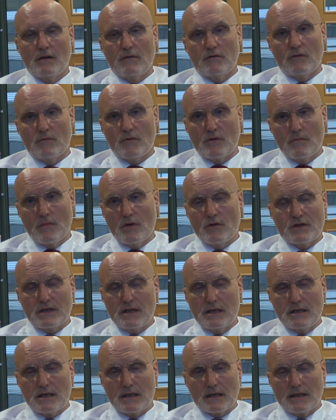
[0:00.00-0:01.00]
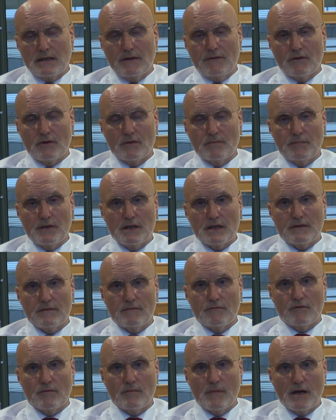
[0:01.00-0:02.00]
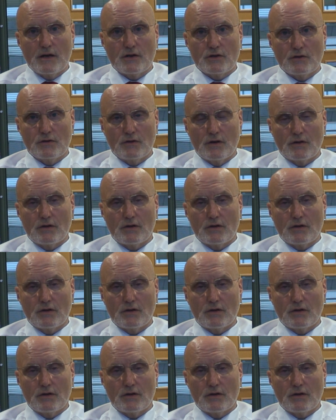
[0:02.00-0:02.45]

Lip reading: from the most insignificant piece of information